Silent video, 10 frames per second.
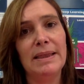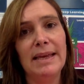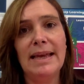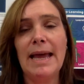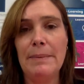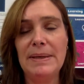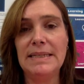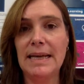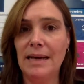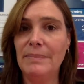they're happy to
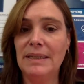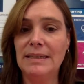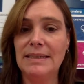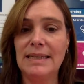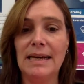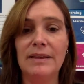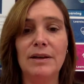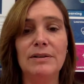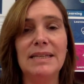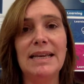come in and start
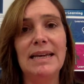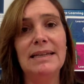those again,